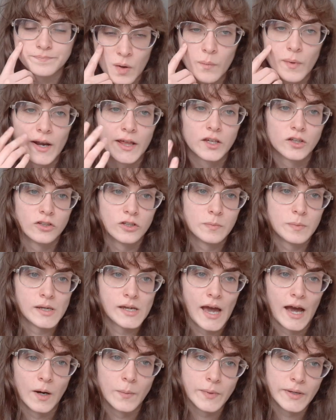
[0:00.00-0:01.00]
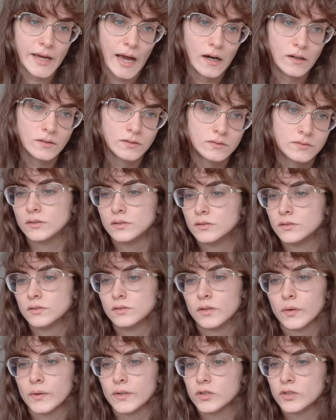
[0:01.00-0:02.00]
when I could be helping out,
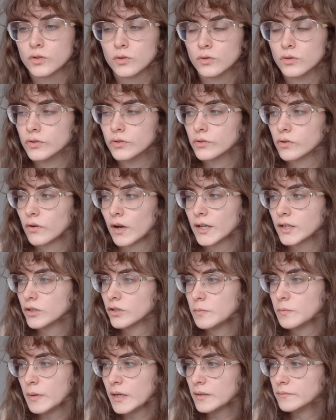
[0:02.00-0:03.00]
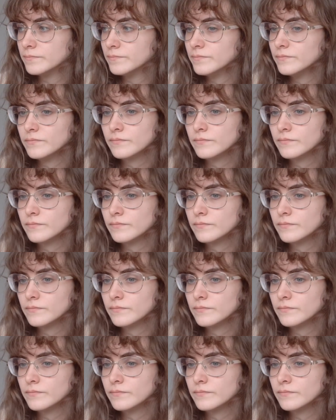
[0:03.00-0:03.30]
doing chores, or I could be